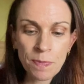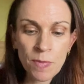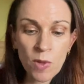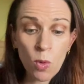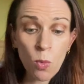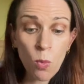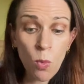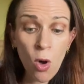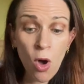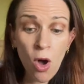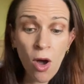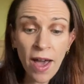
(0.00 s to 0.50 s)

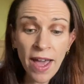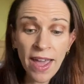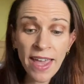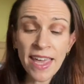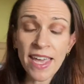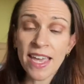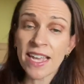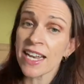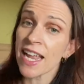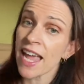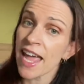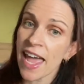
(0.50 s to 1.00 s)
Why
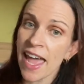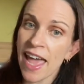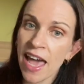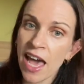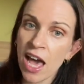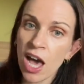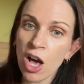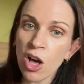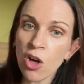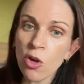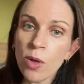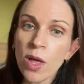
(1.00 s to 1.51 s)
and
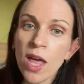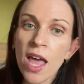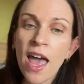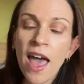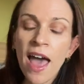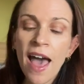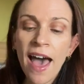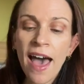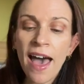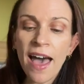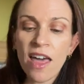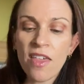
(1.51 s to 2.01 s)
how
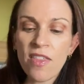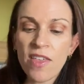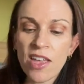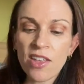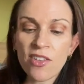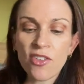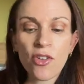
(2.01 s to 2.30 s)
are they